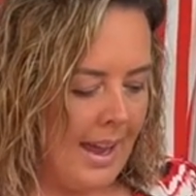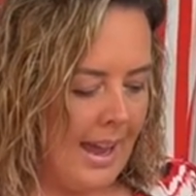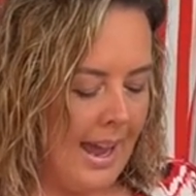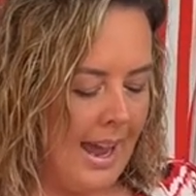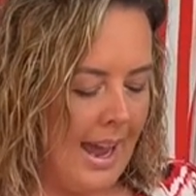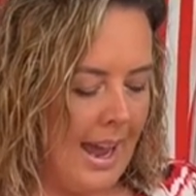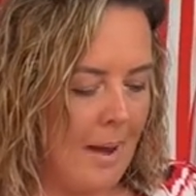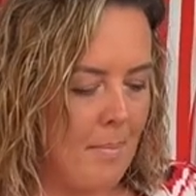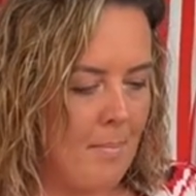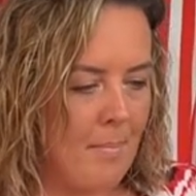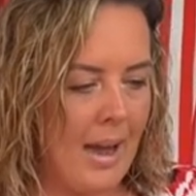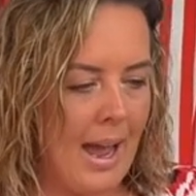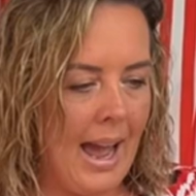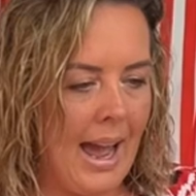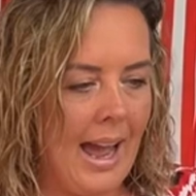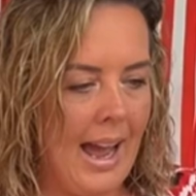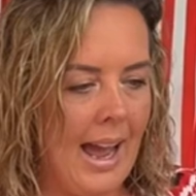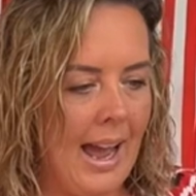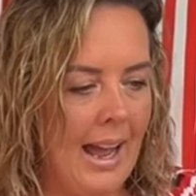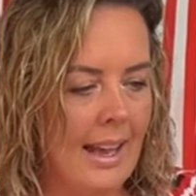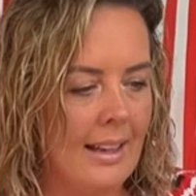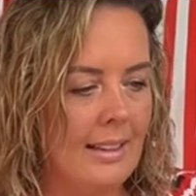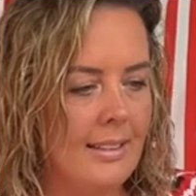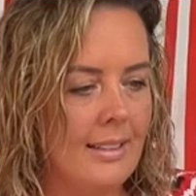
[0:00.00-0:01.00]

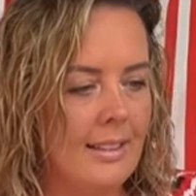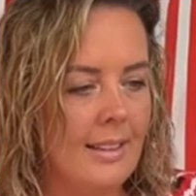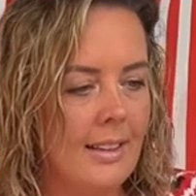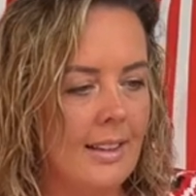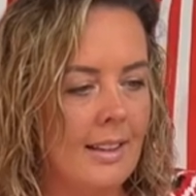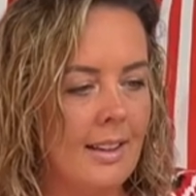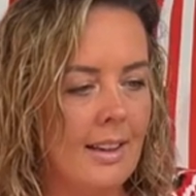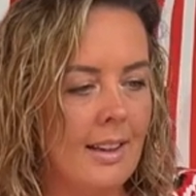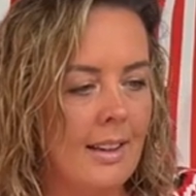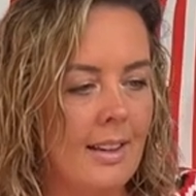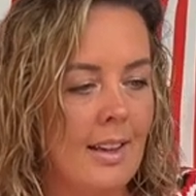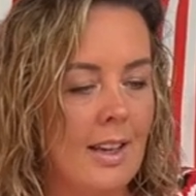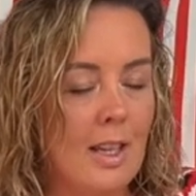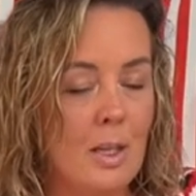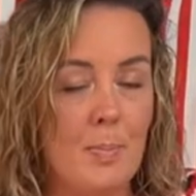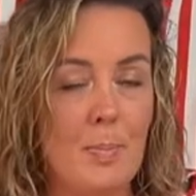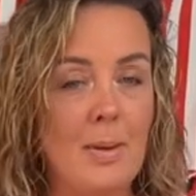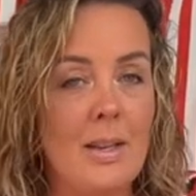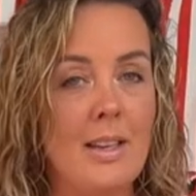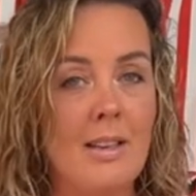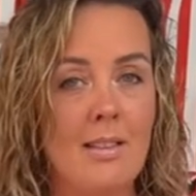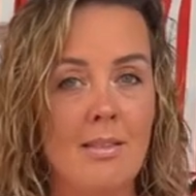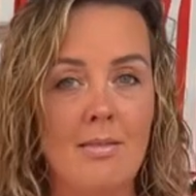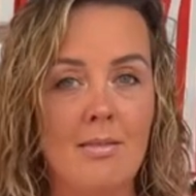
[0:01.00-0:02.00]
and it's
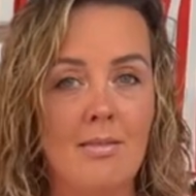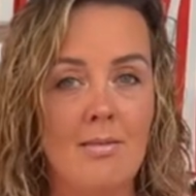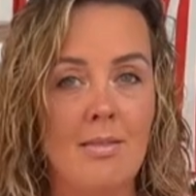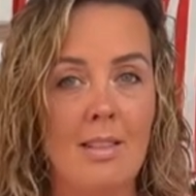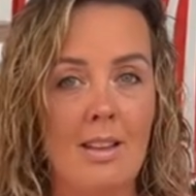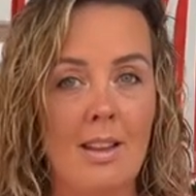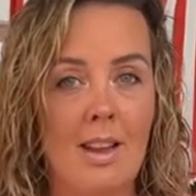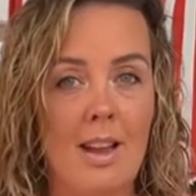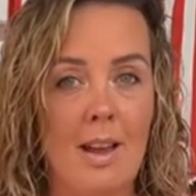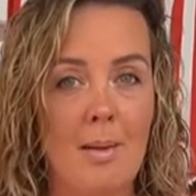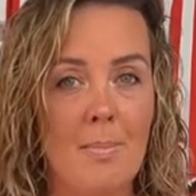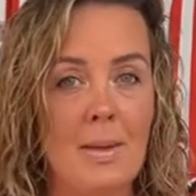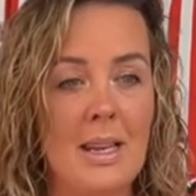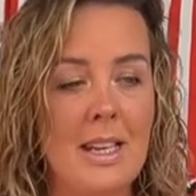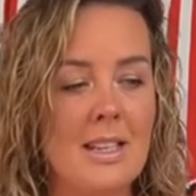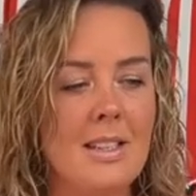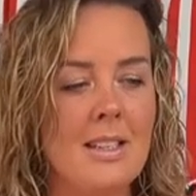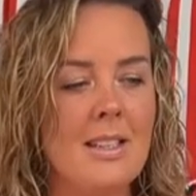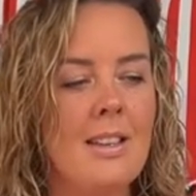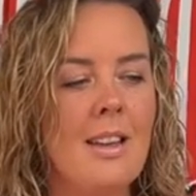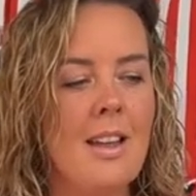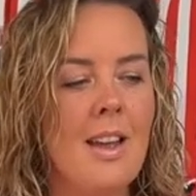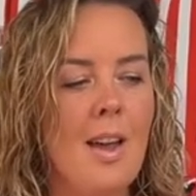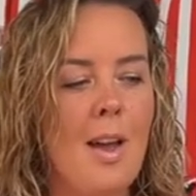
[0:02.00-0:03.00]
been
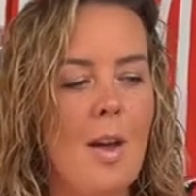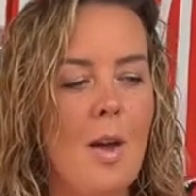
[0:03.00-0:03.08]
amazing.